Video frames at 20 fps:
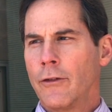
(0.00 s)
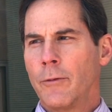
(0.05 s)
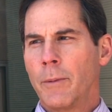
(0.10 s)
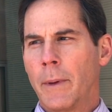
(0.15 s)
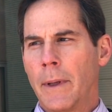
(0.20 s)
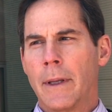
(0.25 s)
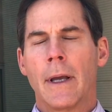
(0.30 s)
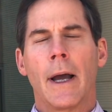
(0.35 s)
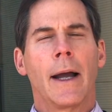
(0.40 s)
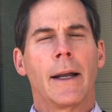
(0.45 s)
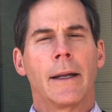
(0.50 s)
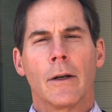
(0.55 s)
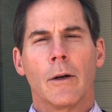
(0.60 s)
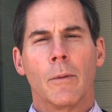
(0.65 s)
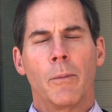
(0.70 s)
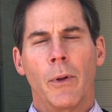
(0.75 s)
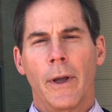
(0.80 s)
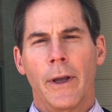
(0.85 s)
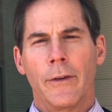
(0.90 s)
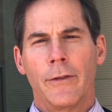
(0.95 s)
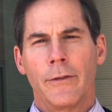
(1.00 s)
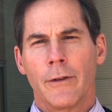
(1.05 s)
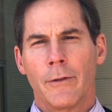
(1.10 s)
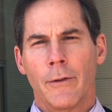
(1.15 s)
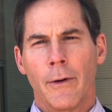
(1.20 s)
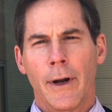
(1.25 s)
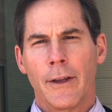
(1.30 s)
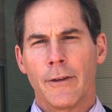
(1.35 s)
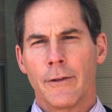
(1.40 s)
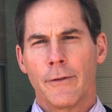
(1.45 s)
just been the ideal place to
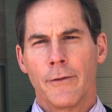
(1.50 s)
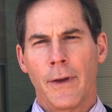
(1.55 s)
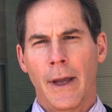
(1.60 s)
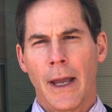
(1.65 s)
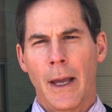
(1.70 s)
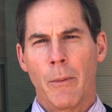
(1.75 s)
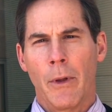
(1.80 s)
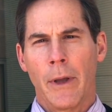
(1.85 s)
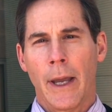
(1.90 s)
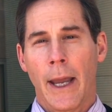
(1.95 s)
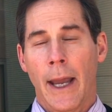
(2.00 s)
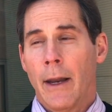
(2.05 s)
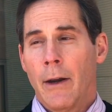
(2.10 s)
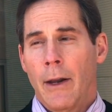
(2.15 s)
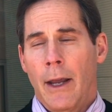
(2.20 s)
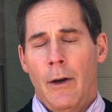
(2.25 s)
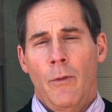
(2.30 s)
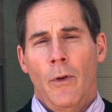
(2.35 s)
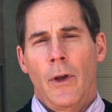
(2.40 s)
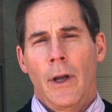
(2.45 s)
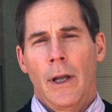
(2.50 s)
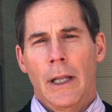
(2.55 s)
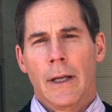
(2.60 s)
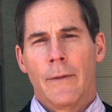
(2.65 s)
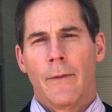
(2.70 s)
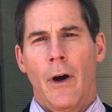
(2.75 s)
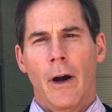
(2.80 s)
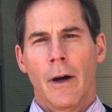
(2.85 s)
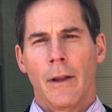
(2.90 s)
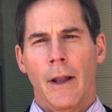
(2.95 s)
raise a family and really
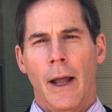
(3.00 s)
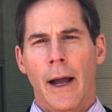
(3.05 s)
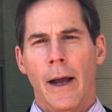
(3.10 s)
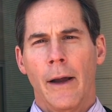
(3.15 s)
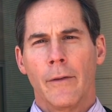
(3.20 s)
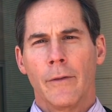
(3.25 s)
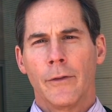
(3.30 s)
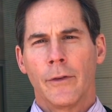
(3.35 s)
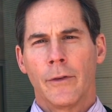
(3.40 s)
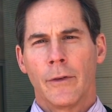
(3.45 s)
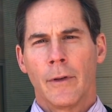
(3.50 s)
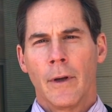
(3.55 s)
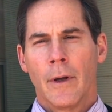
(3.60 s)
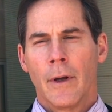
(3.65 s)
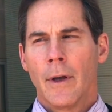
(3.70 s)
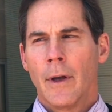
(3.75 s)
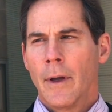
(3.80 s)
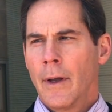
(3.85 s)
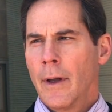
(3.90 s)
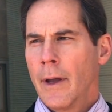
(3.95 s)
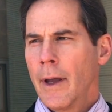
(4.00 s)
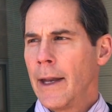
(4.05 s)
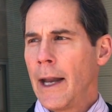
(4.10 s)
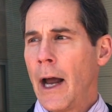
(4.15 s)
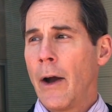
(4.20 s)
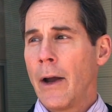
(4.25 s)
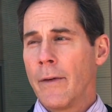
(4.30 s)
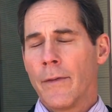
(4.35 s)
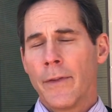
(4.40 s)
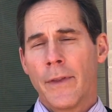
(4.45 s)
live our lives. And
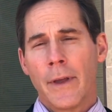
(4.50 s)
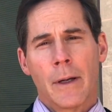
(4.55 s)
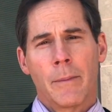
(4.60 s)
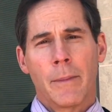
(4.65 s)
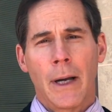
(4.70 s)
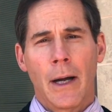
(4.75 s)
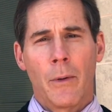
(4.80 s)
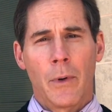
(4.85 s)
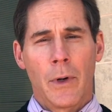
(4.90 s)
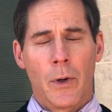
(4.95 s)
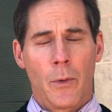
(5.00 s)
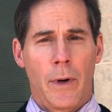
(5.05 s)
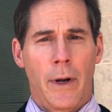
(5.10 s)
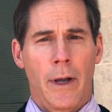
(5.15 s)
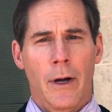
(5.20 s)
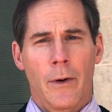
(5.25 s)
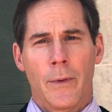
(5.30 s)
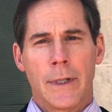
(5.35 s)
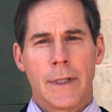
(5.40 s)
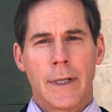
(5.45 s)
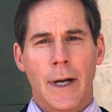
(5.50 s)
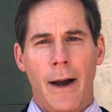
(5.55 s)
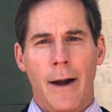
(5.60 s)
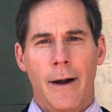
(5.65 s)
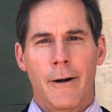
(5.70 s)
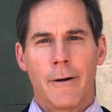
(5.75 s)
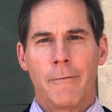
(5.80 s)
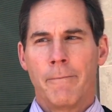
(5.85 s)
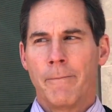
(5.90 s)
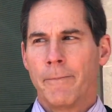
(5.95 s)
now I even think about when we're going to
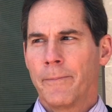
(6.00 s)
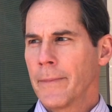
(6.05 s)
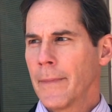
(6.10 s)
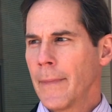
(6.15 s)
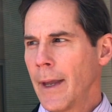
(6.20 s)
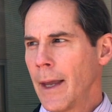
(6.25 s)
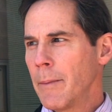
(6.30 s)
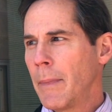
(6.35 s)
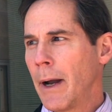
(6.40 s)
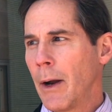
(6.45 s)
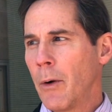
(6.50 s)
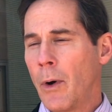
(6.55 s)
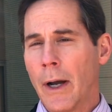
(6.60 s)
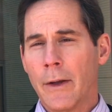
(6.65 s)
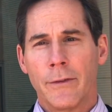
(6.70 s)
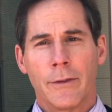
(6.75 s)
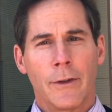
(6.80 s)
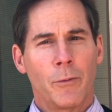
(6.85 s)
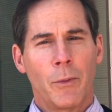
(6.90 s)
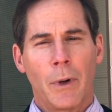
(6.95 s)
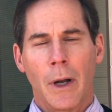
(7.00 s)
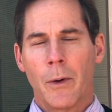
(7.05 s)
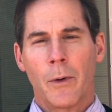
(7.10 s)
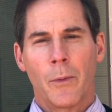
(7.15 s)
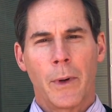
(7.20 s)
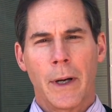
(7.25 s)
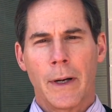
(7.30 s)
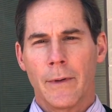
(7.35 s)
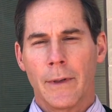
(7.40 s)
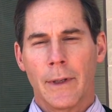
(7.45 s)
retire, and my wife says, why
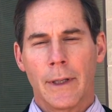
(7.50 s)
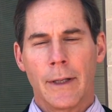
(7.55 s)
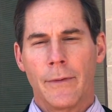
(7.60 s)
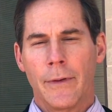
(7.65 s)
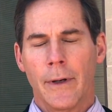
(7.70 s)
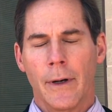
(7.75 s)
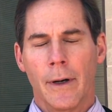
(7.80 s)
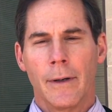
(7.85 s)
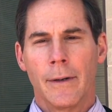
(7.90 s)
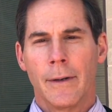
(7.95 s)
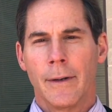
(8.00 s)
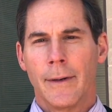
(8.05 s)
would we ever leave here?